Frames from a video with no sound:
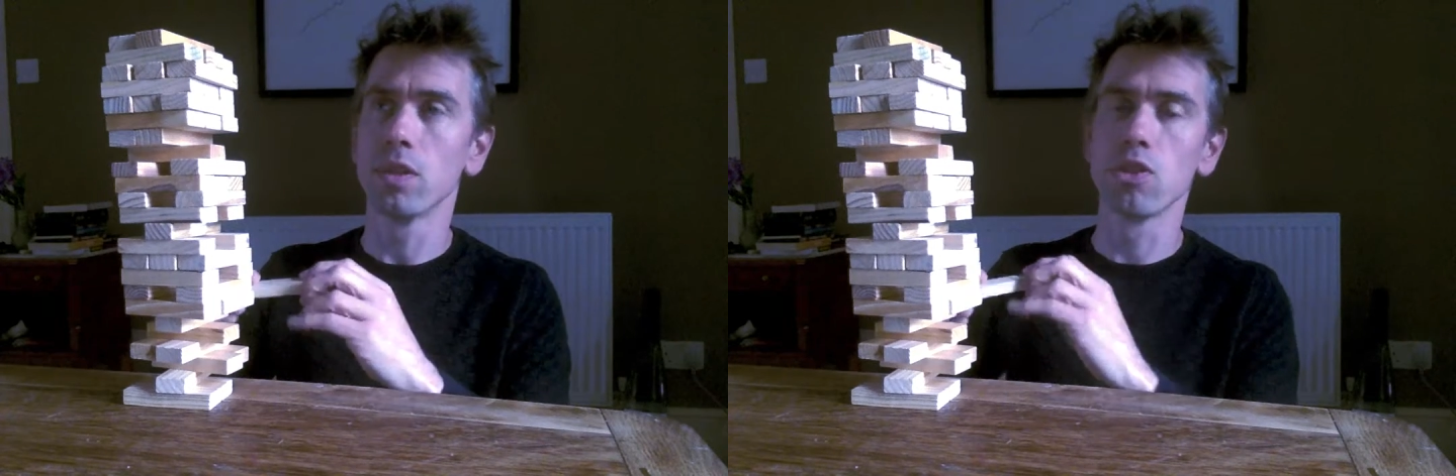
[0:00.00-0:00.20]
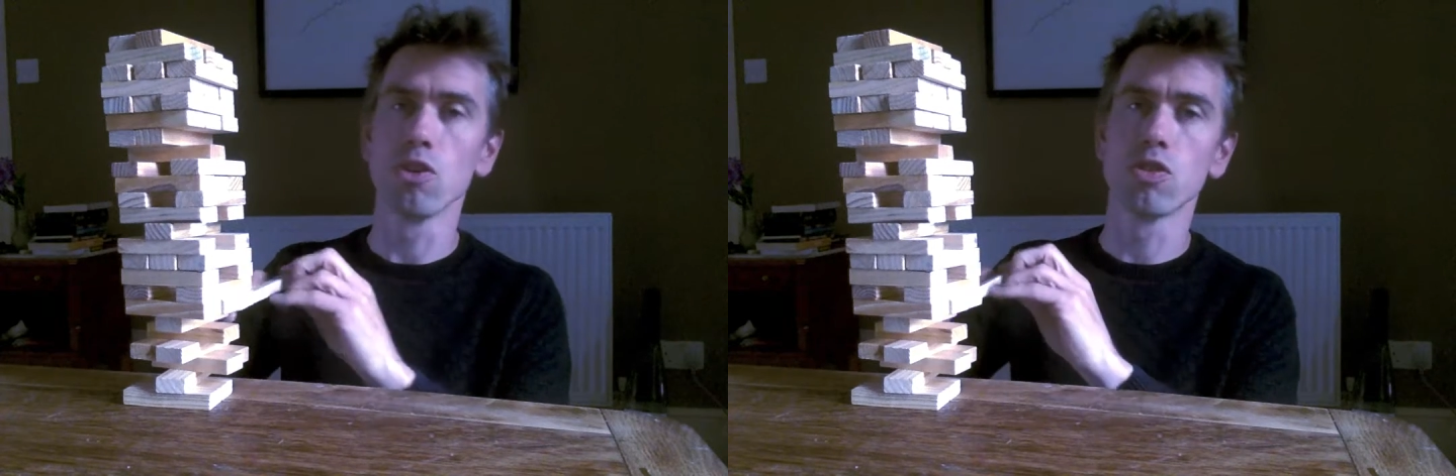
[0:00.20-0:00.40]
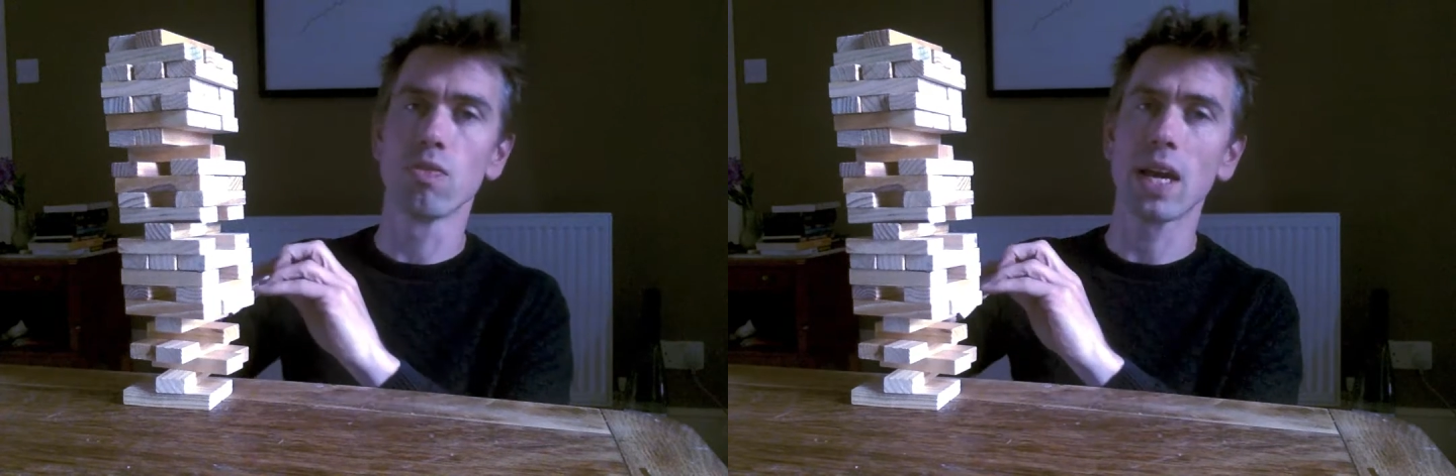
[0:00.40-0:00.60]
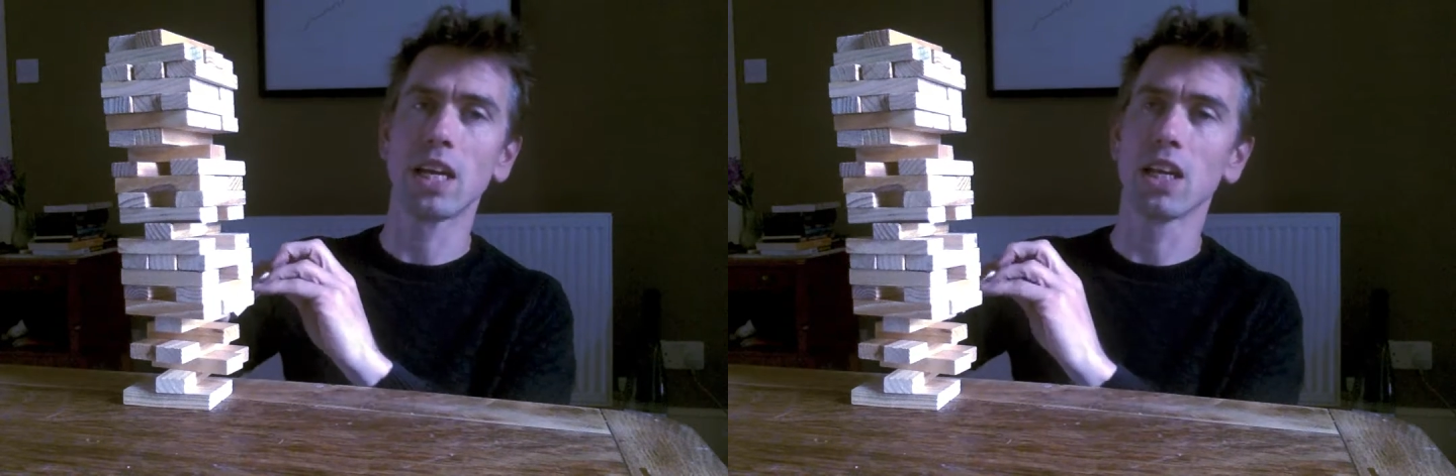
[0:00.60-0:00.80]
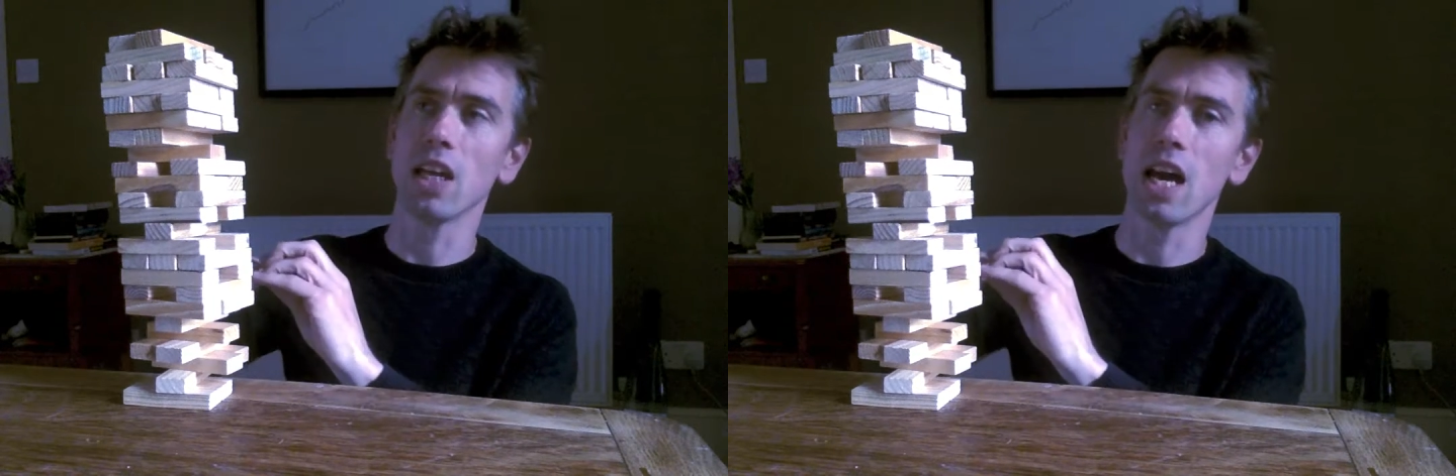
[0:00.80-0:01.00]
does
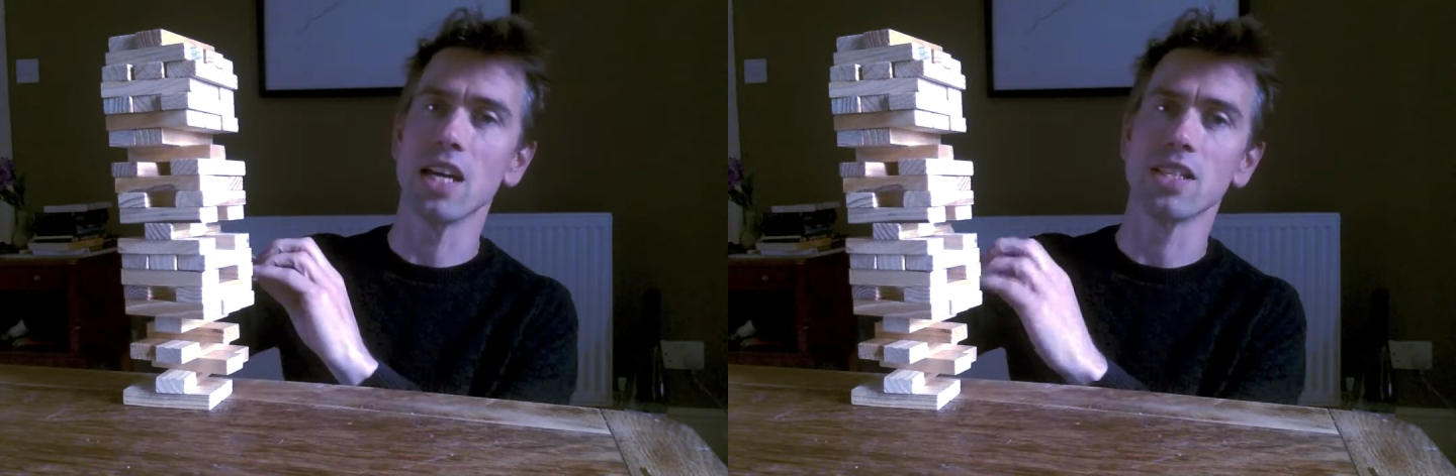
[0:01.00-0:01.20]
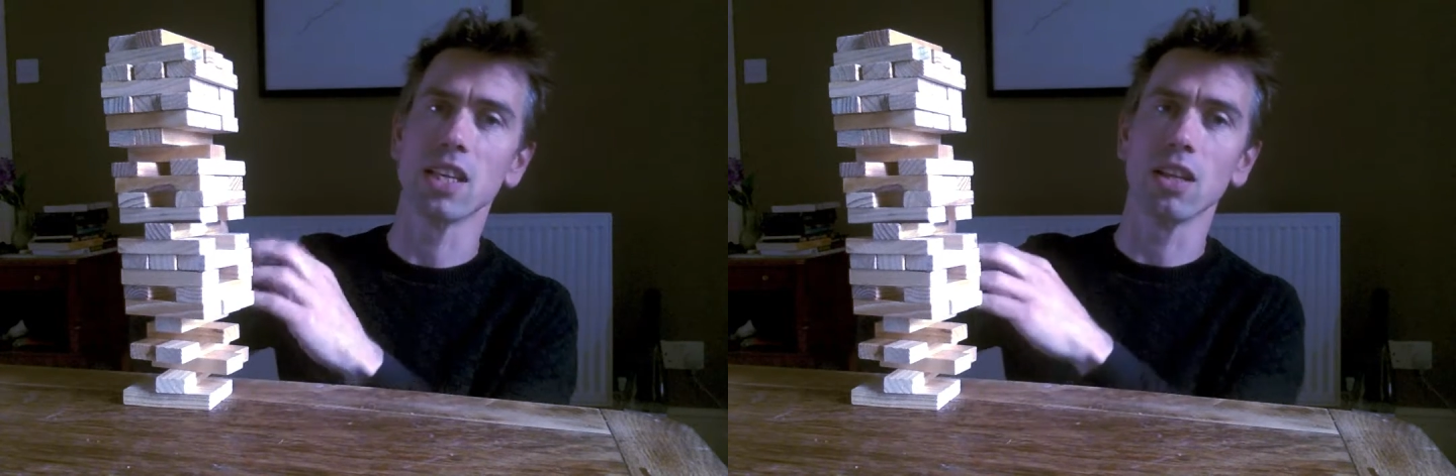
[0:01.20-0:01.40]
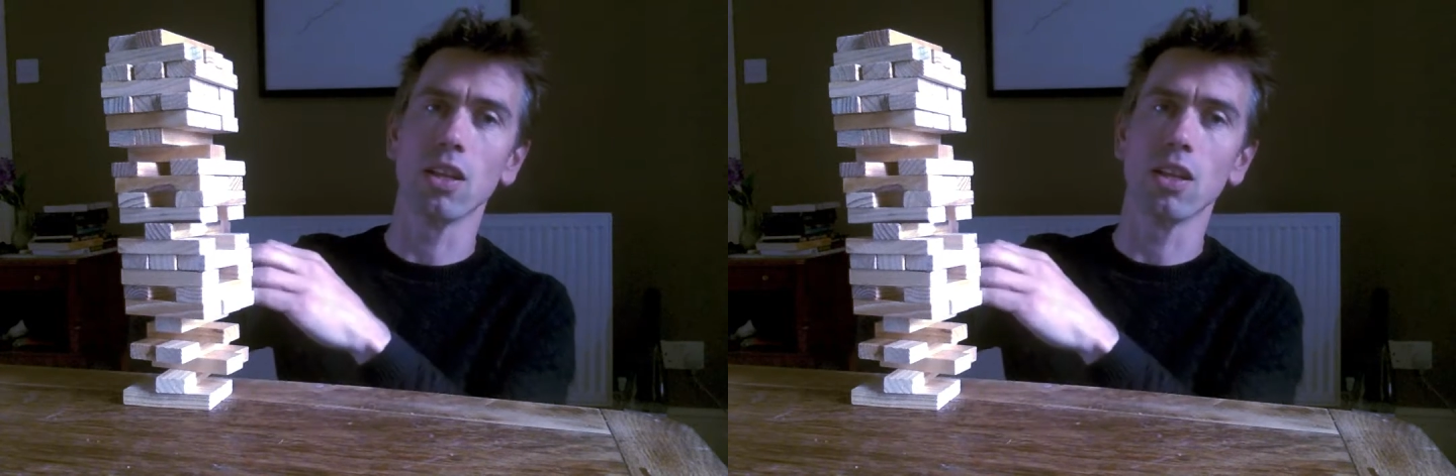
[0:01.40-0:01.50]
recognizing